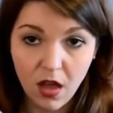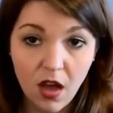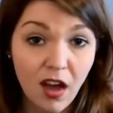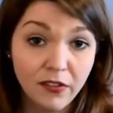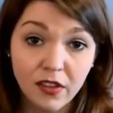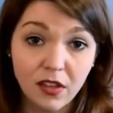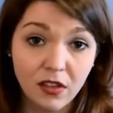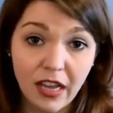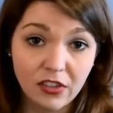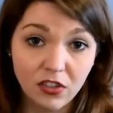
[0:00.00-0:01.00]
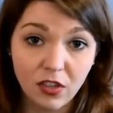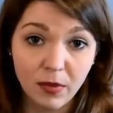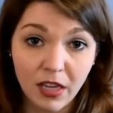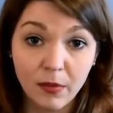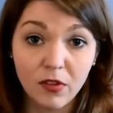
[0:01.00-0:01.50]
Often they'll naturally
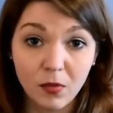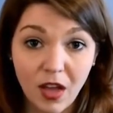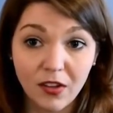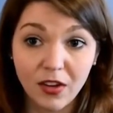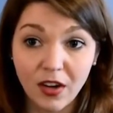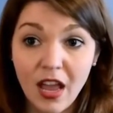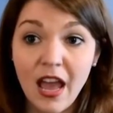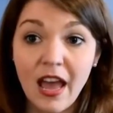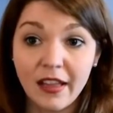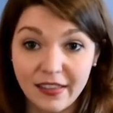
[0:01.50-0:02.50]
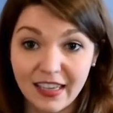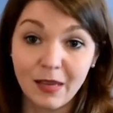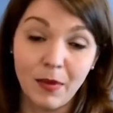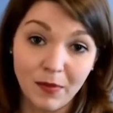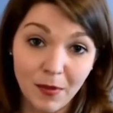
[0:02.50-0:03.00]
become smaller to
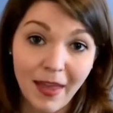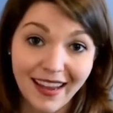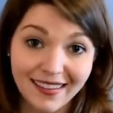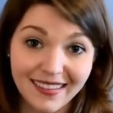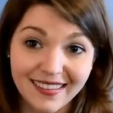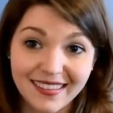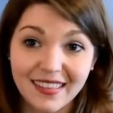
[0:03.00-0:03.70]
keep up the pace.